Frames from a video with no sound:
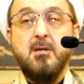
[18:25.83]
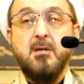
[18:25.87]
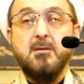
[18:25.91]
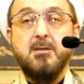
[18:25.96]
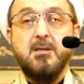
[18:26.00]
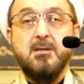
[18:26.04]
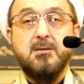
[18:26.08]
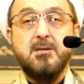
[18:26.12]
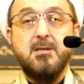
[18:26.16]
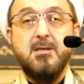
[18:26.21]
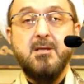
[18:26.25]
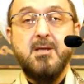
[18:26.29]

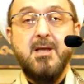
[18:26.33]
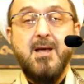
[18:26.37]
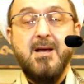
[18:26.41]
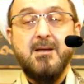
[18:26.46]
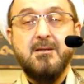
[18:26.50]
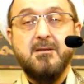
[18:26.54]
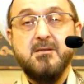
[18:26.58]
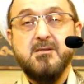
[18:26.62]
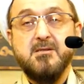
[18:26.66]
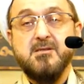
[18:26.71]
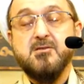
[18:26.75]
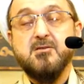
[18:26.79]
that he
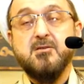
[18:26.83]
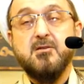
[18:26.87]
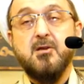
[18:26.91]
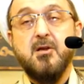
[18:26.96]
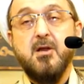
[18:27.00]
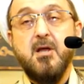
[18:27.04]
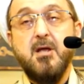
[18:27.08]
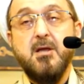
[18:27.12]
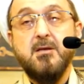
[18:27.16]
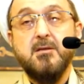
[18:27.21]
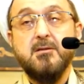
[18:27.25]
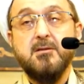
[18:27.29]
had
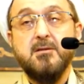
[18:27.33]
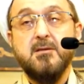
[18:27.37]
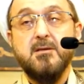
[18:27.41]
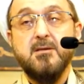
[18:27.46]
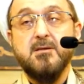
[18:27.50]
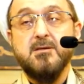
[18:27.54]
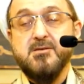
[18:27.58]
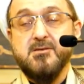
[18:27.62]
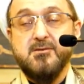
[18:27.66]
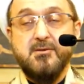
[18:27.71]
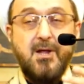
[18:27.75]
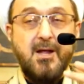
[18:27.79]
slight
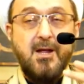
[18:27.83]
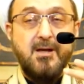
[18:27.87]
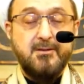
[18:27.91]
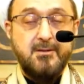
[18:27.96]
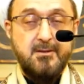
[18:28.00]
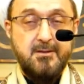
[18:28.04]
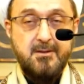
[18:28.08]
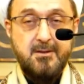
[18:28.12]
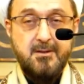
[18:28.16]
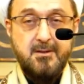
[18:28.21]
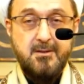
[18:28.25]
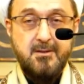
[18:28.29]

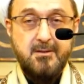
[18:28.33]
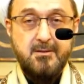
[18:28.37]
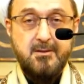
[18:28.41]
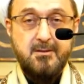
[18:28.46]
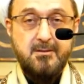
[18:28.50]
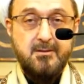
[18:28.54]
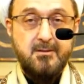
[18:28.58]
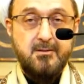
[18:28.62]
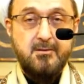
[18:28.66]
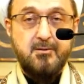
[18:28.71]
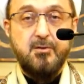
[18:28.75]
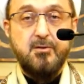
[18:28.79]
stutter, that
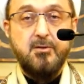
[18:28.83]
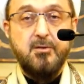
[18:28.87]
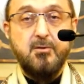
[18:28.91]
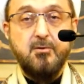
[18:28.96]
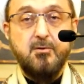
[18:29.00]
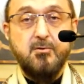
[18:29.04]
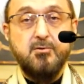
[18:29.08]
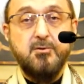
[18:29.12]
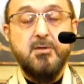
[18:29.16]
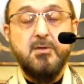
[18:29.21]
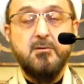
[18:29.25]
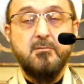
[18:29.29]
he
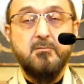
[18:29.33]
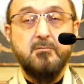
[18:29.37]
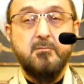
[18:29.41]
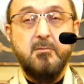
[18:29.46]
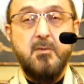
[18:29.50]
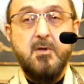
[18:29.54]
couldn't